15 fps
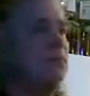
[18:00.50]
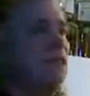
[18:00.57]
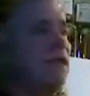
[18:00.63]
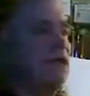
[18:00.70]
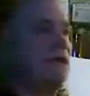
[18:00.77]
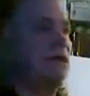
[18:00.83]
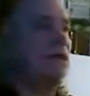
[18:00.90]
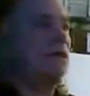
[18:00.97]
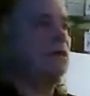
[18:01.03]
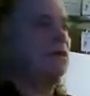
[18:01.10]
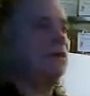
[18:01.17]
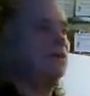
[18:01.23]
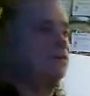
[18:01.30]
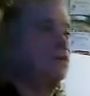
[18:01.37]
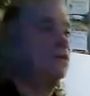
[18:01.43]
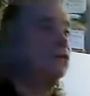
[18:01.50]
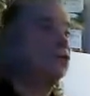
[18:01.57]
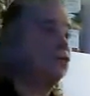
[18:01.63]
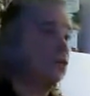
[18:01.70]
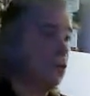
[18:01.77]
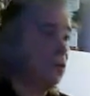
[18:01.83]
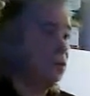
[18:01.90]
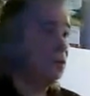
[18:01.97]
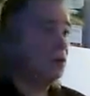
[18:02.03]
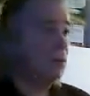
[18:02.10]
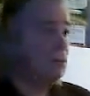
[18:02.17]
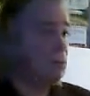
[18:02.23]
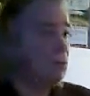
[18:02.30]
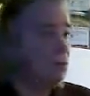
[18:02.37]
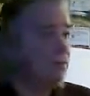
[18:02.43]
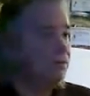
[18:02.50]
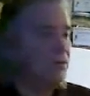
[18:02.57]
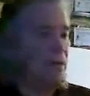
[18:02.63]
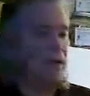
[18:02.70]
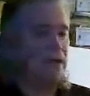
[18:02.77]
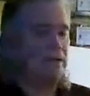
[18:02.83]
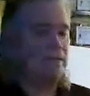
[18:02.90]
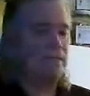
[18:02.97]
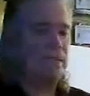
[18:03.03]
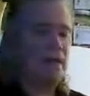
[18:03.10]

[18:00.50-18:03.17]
plane for a short commuter flight.